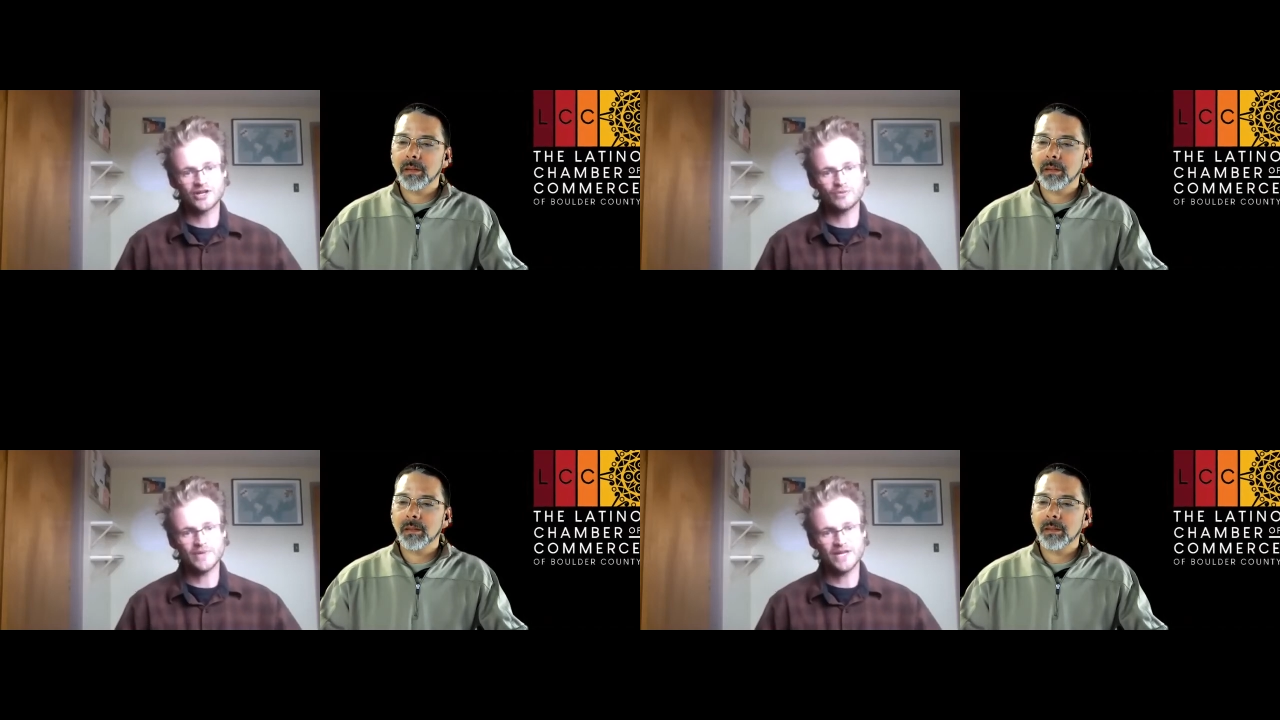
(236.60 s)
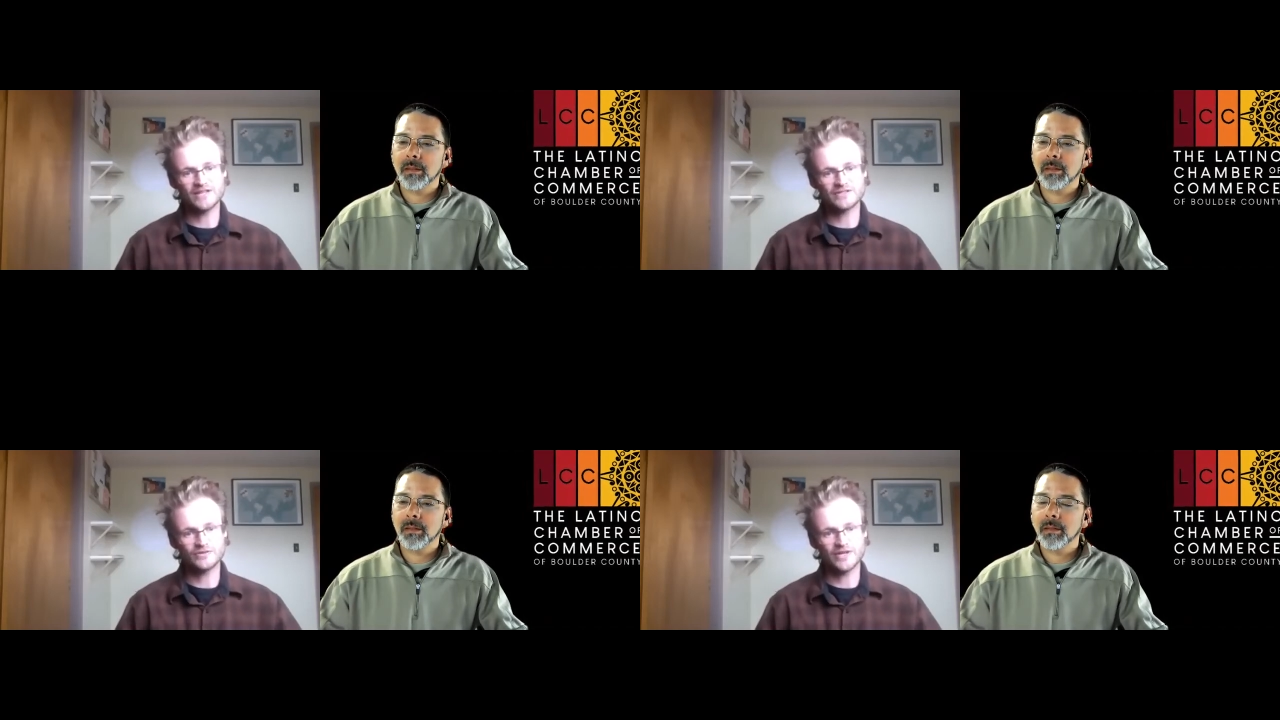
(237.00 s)
Speaker 1: made it so
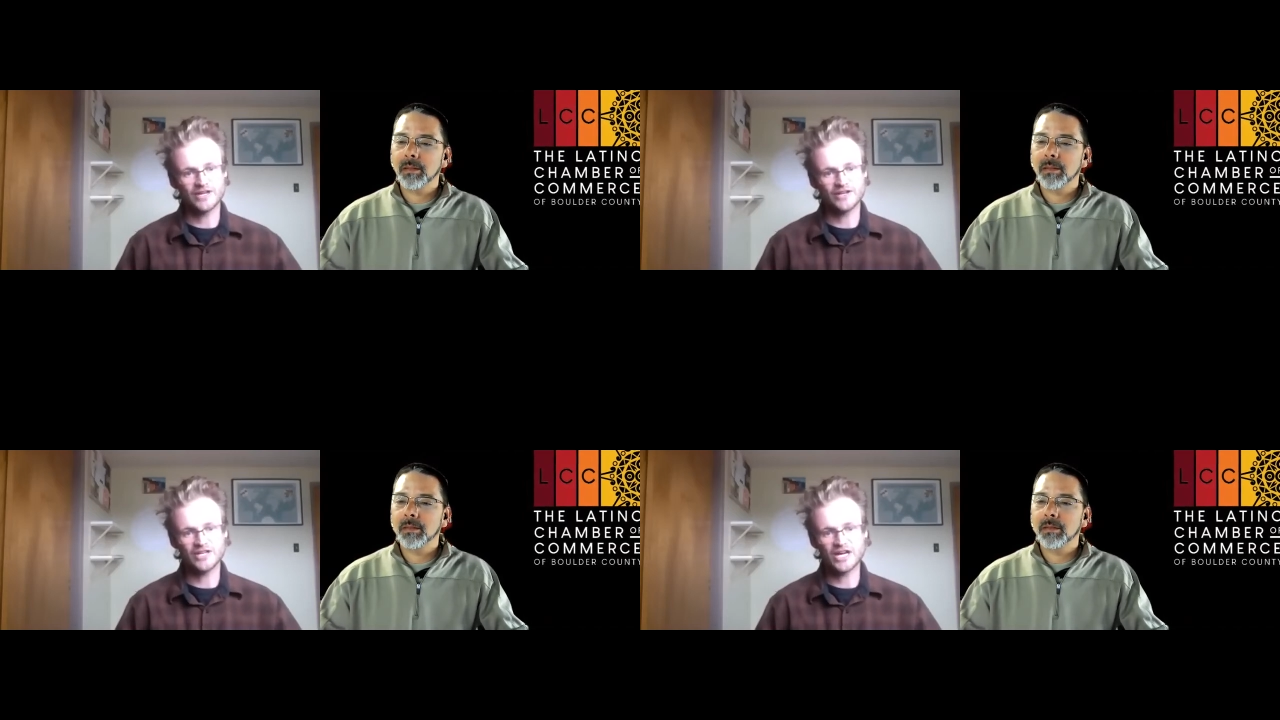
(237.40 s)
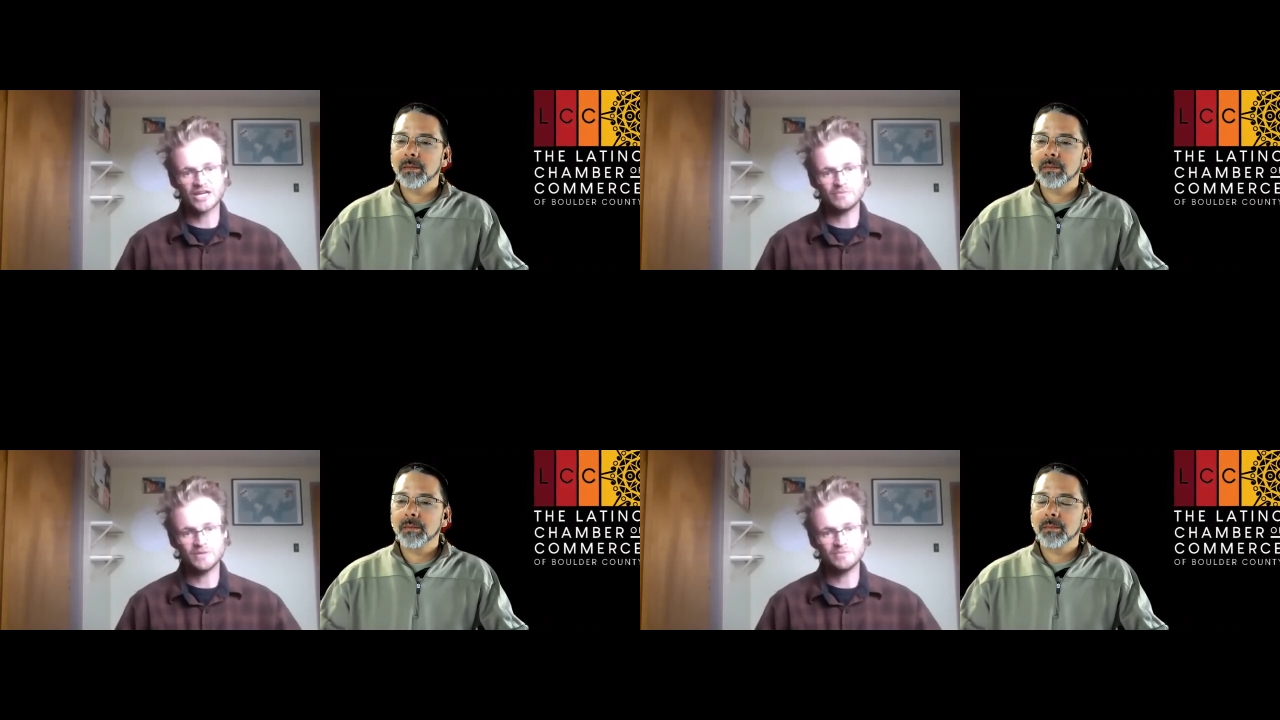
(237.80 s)
that undocumented
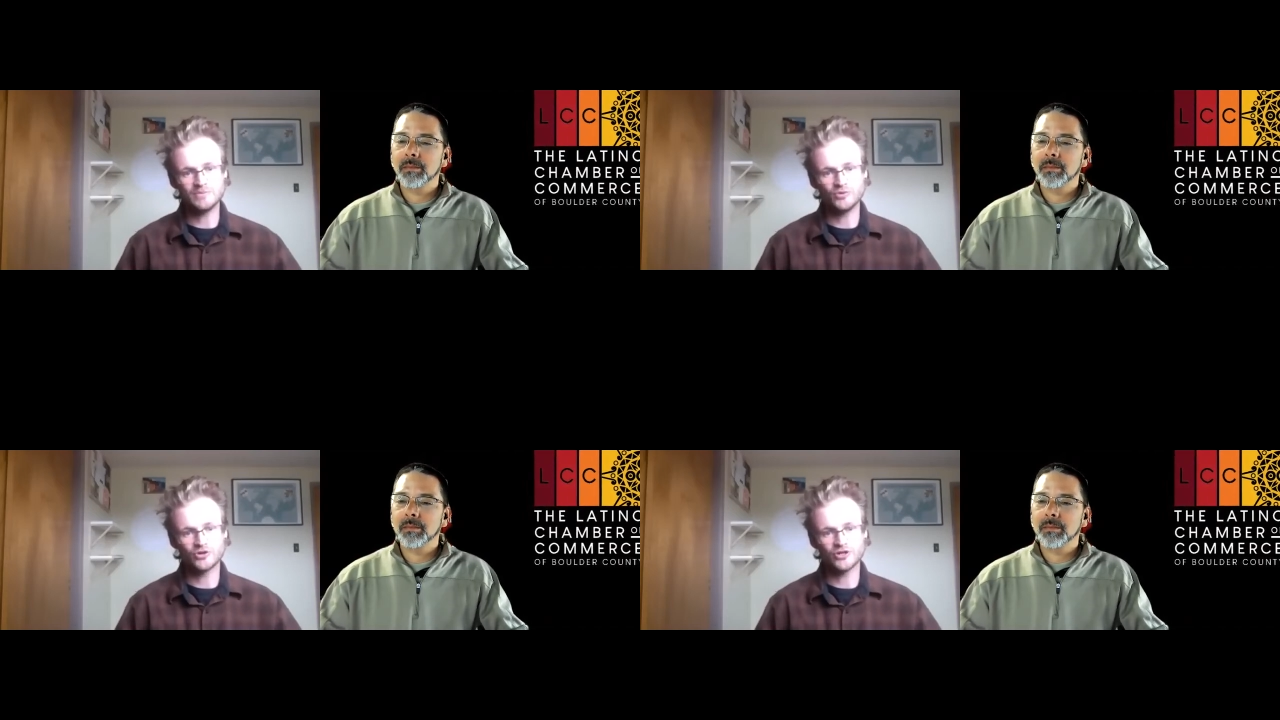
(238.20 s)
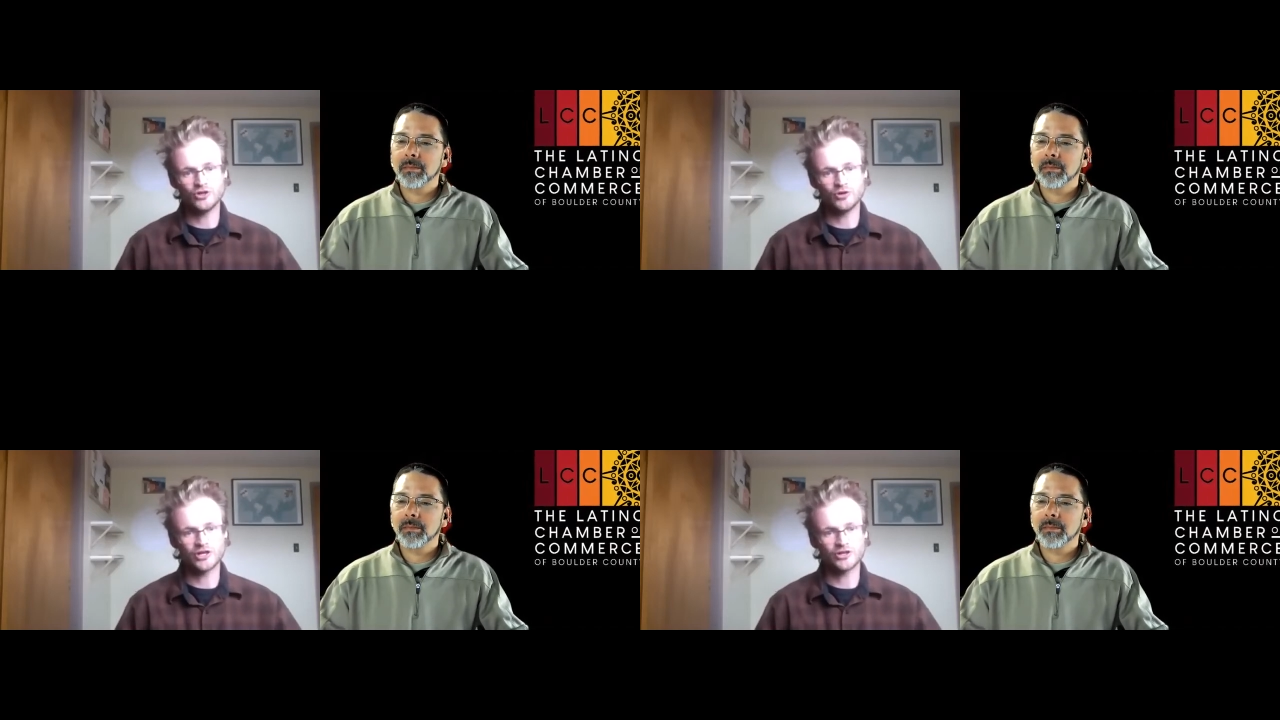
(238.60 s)
people could no
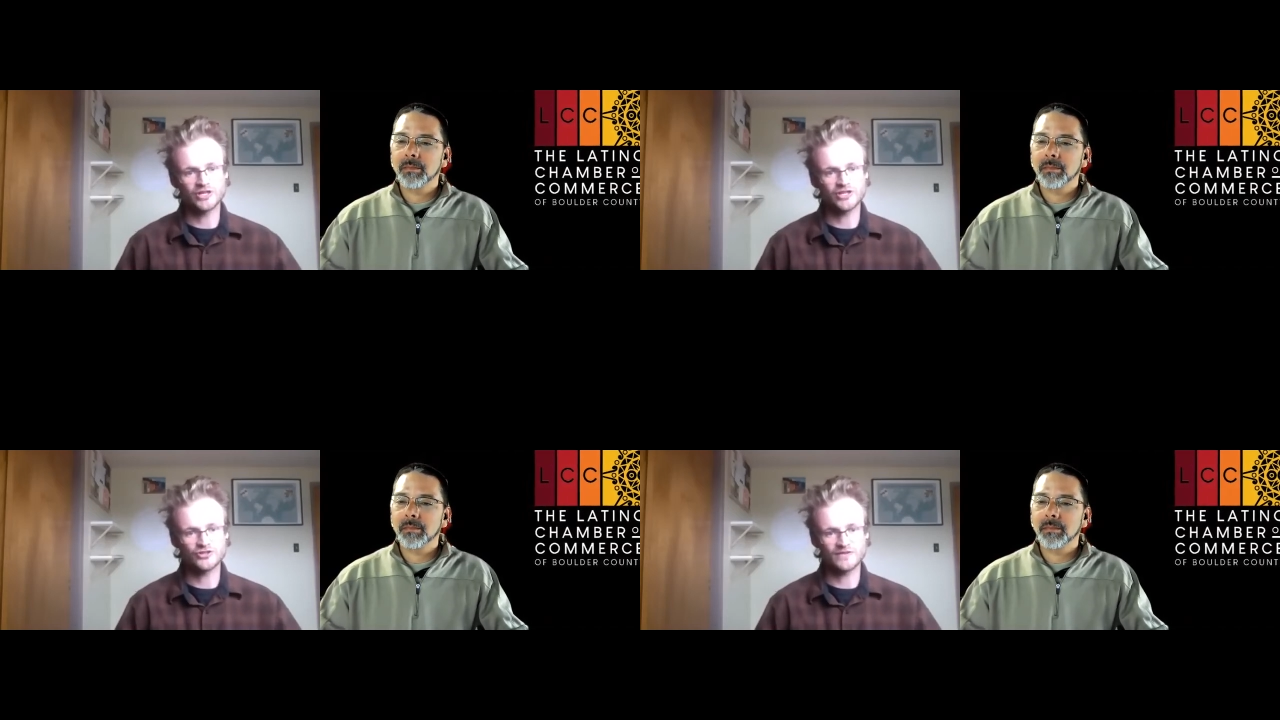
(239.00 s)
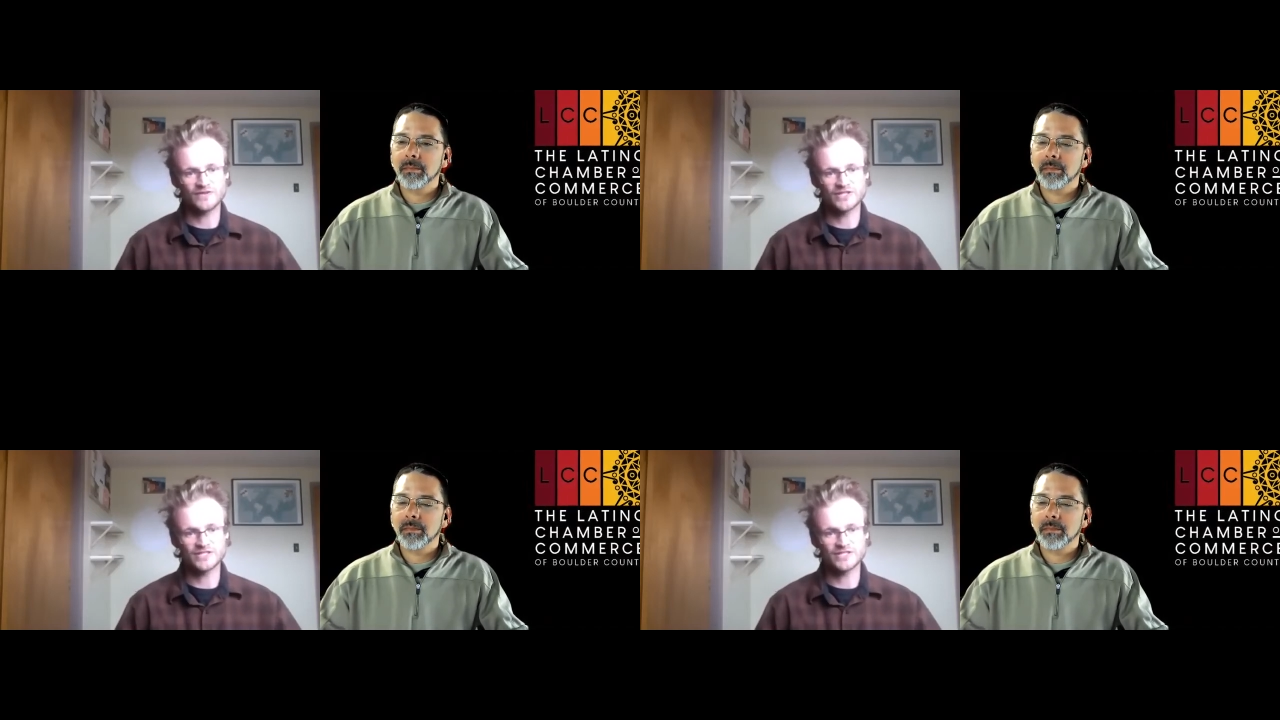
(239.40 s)
longer get a driver's
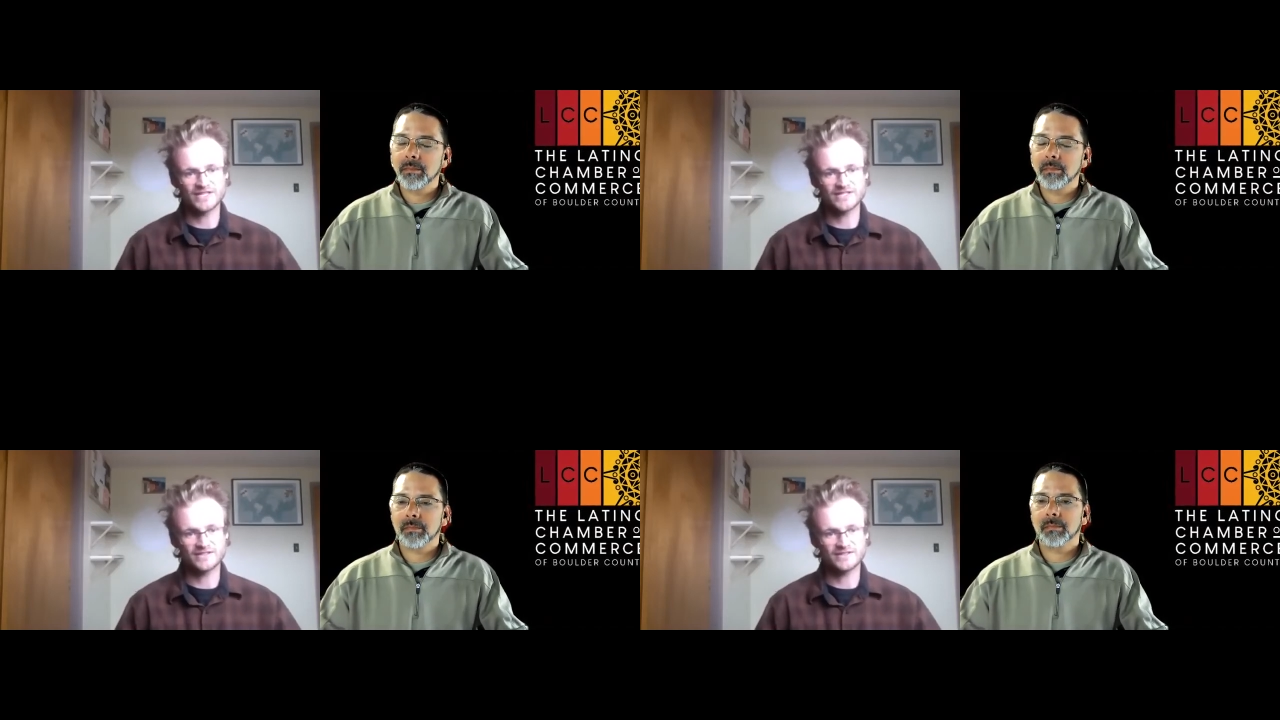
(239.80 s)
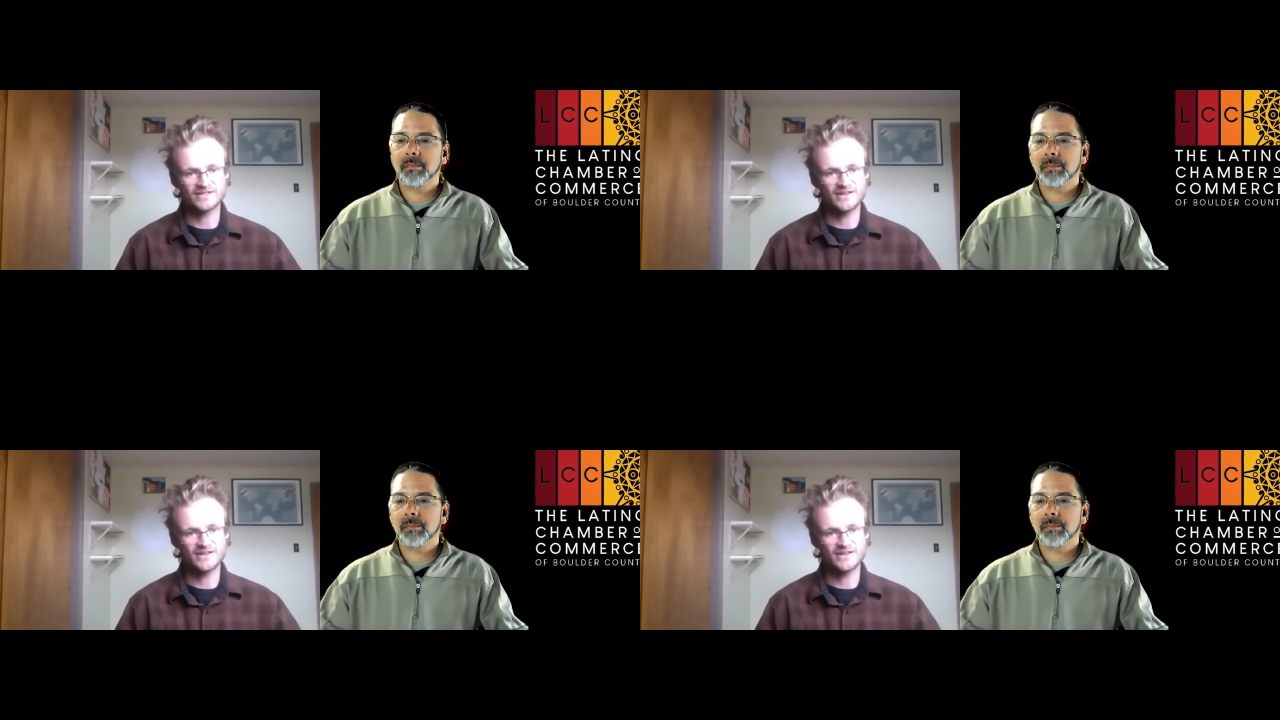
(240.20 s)
license.